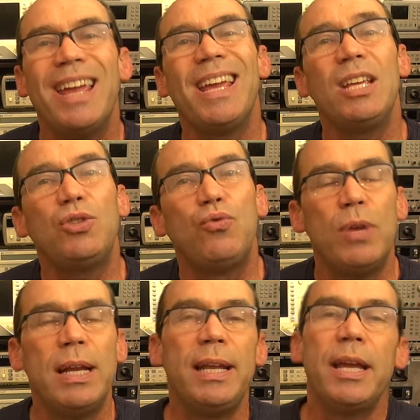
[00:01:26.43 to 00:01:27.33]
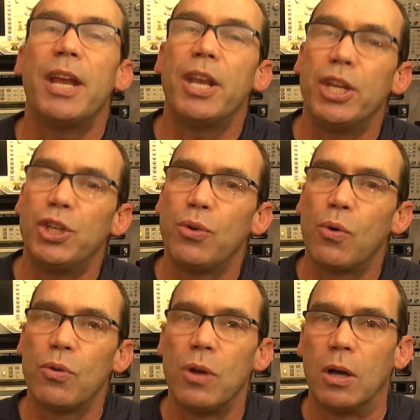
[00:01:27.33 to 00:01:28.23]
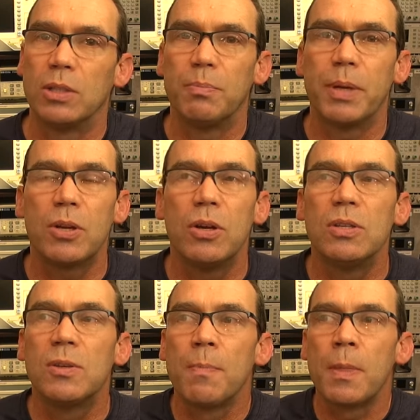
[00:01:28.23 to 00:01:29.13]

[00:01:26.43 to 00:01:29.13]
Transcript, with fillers: is really an issue or not. Because